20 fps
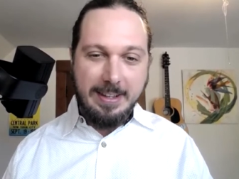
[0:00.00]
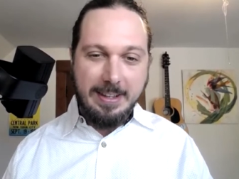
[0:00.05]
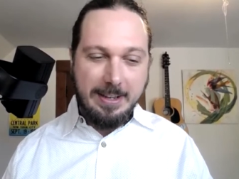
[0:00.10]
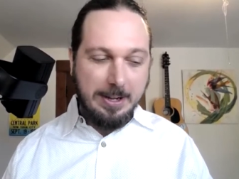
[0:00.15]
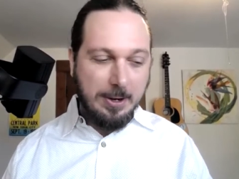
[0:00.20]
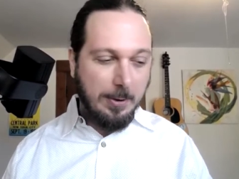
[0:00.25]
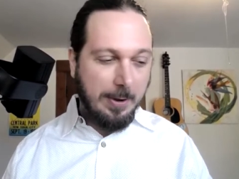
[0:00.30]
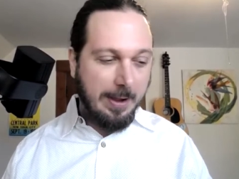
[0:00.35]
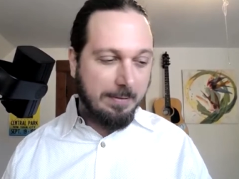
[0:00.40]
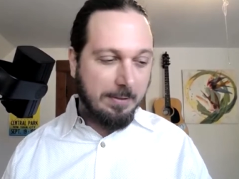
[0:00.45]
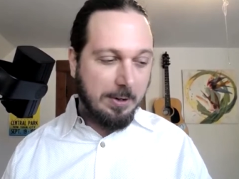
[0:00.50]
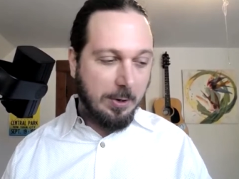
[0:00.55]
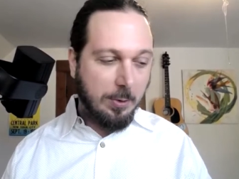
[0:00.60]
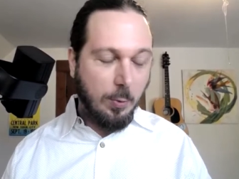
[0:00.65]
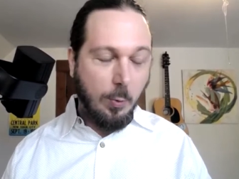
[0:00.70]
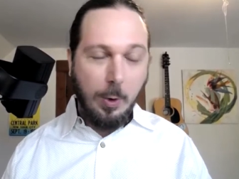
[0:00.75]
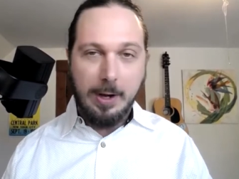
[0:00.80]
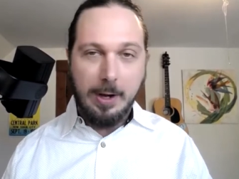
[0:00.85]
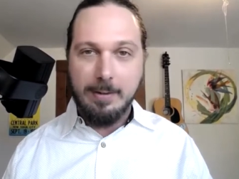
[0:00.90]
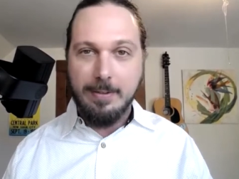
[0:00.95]
and that you don't have
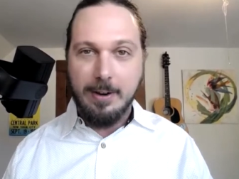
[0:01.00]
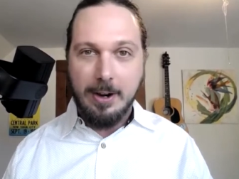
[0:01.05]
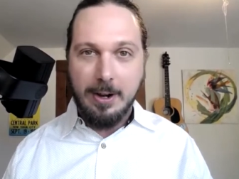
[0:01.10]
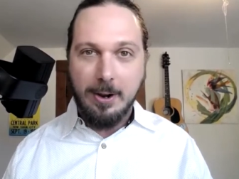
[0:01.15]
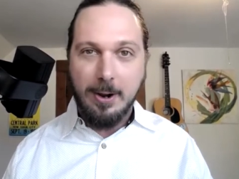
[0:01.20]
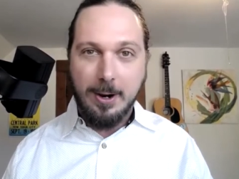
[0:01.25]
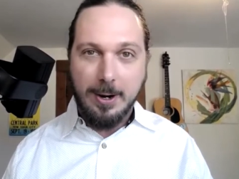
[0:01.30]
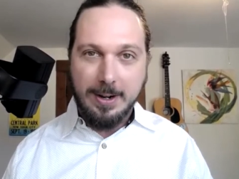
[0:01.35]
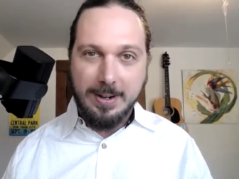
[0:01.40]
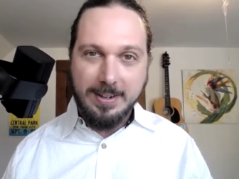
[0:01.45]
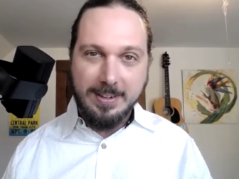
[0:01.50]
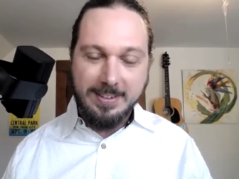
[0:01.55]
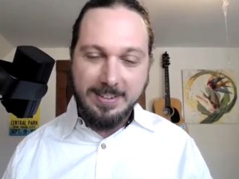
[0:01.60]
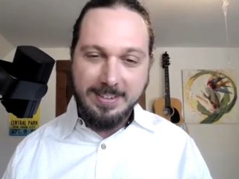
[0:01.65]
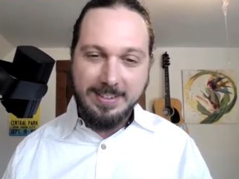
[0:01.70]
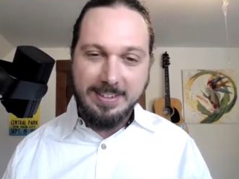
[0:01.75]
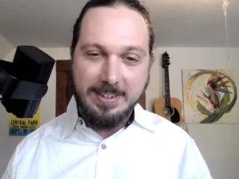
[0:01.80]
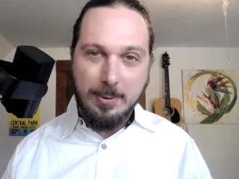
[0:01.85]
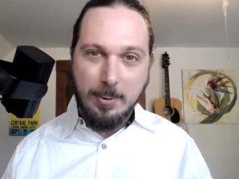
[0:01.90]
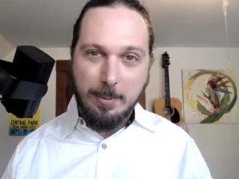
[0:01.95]
to work very hard
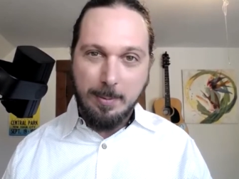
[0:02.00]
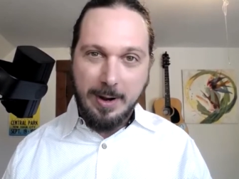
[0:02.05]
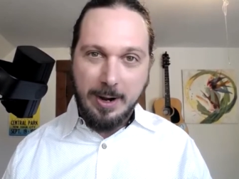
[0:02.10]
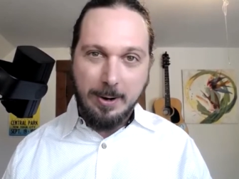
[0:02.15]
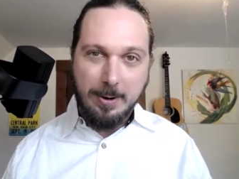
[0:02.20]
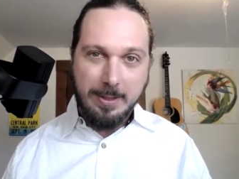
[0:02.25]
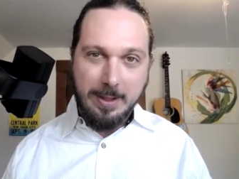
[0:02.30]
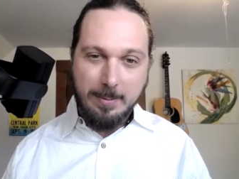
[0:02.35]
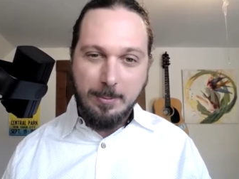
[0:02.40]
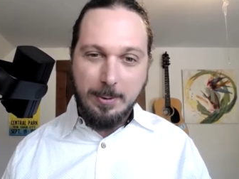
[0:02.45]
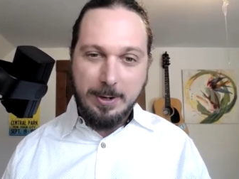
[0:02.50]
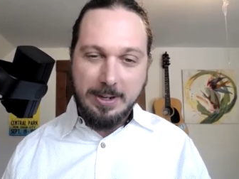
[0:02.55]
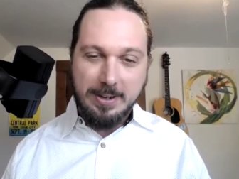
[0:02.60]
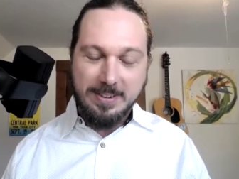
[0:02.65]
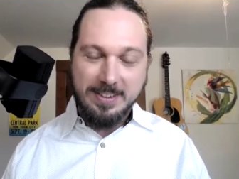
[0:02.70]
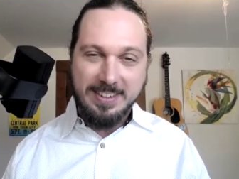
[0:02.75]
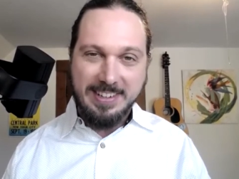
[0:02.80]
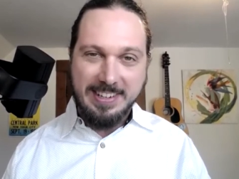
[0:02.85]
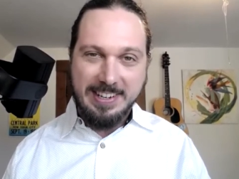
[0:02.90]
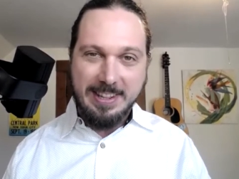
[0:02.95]
to empower them when
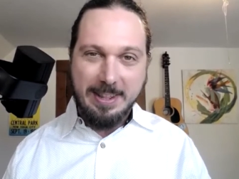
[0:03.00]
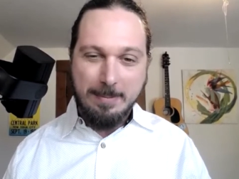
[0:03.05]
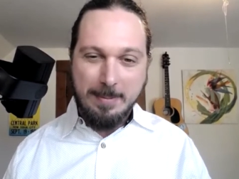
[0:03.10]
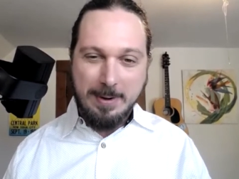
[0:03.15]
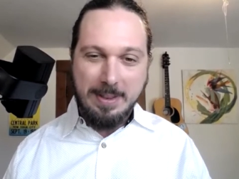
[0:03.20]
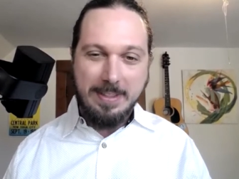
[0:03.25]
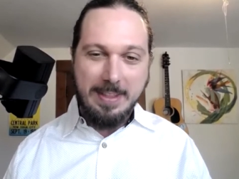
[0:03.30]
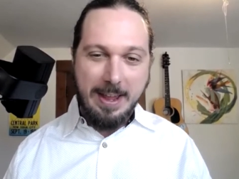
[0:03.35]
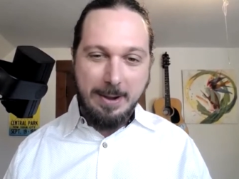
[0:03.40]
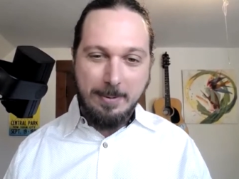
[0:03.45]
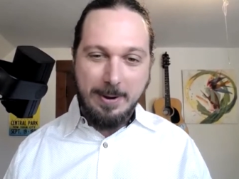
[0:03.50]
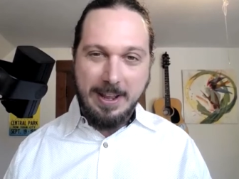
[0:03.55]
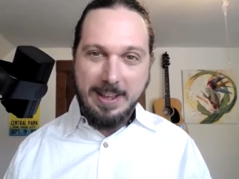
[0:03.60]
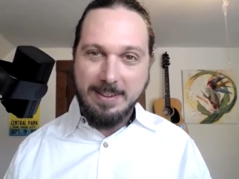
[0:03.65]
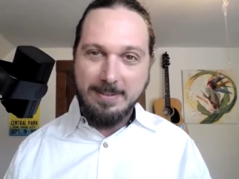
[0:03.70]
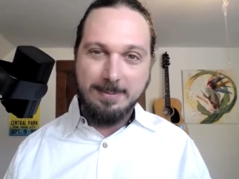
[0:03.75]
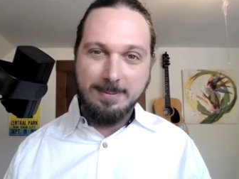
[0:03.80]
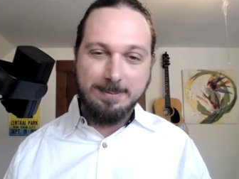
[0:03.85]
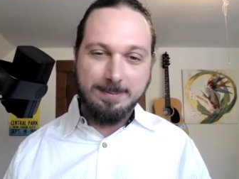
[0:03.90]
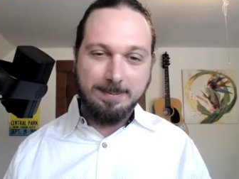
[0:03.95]
you see them in that
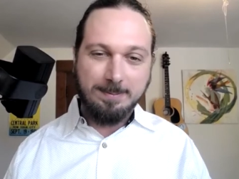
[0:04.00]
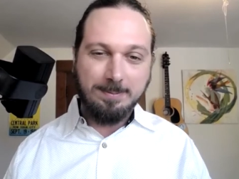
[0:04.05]
way.